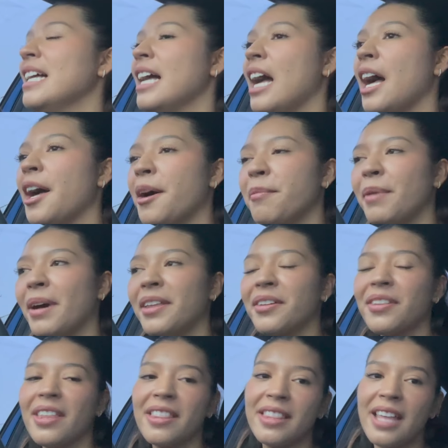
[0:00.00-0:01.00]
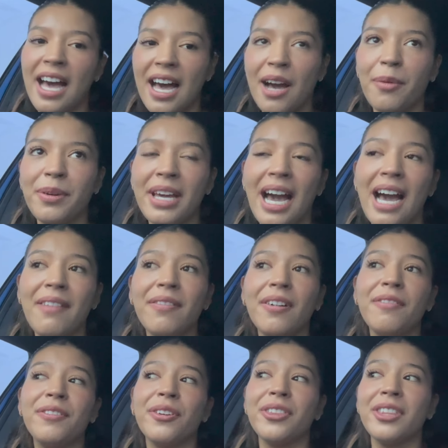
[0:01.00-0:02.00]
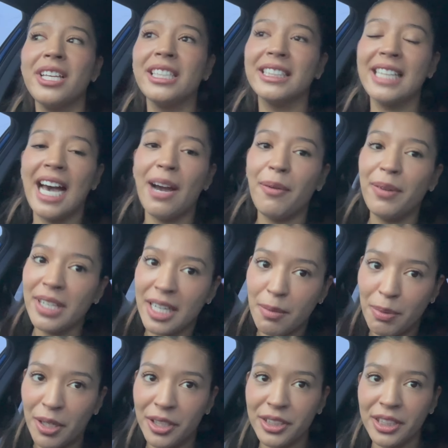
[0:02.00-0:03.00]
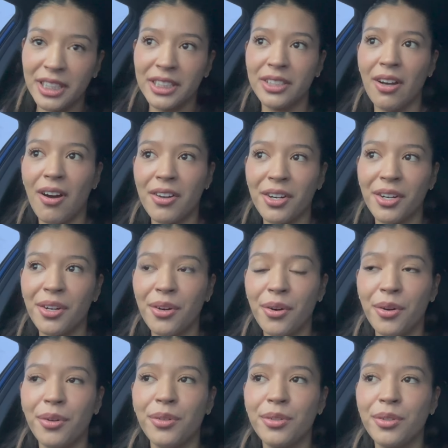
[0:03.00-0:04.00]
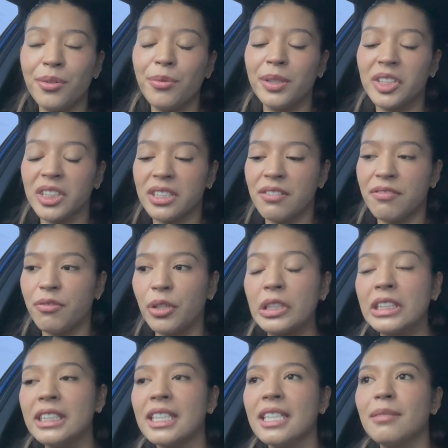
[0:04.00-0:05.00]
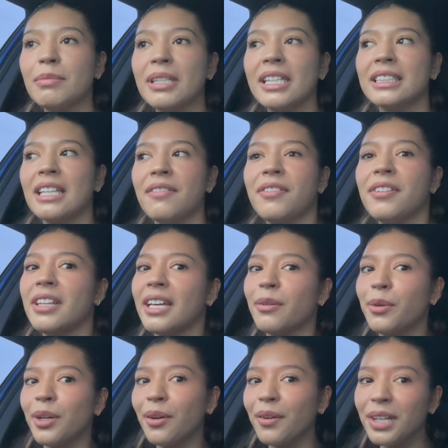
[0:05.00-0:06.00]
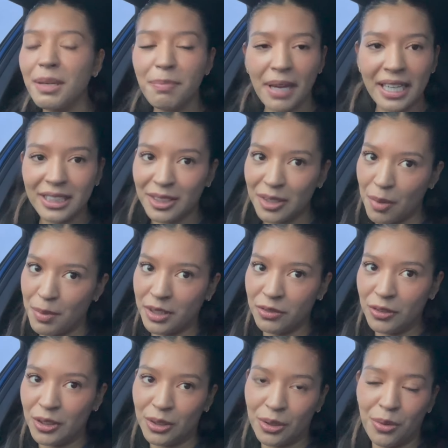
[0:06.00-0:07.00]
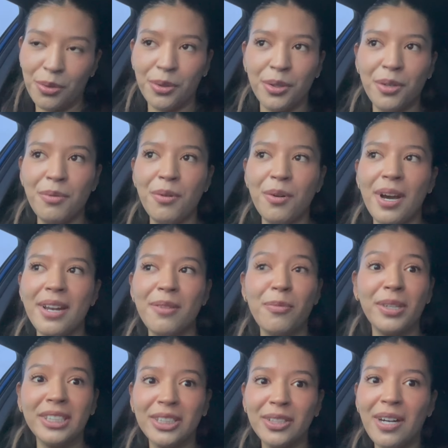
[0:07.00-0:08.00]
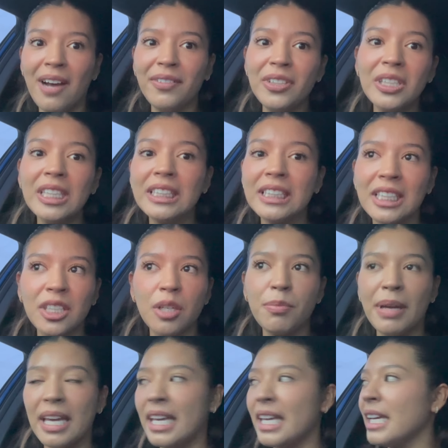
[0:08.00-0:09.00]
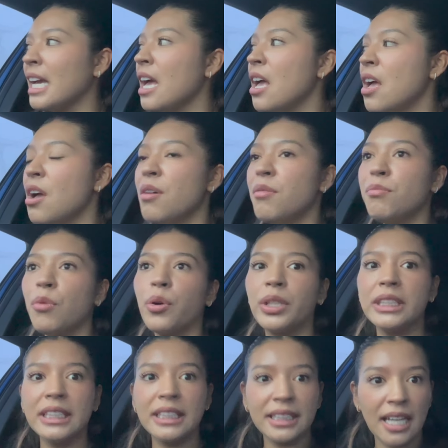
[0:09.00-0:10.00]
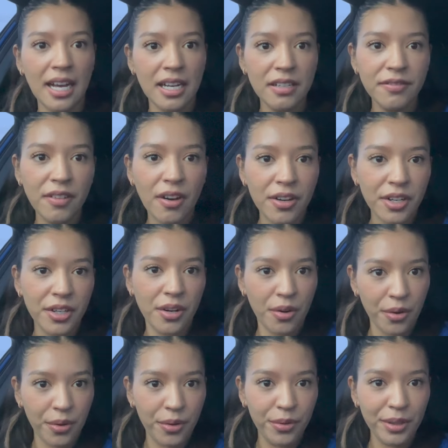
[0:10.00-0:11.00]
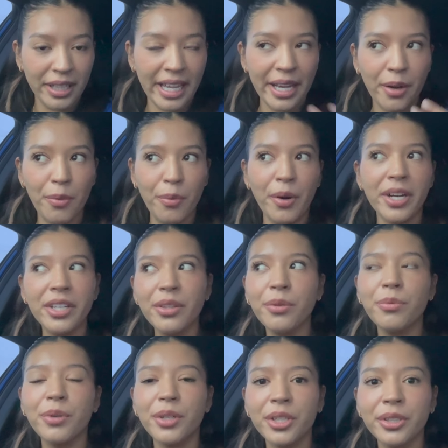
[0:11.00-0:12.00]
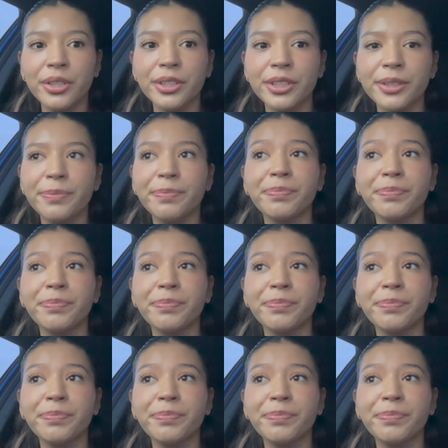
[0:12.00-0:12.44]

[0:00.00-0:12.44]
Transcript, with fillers: Um, other than that, we have a few things that we need to purchase on our own, which is unfortunate because I feel like we already paid so much for school and we still have to continue paying more stuff on our own. Like, what in the world?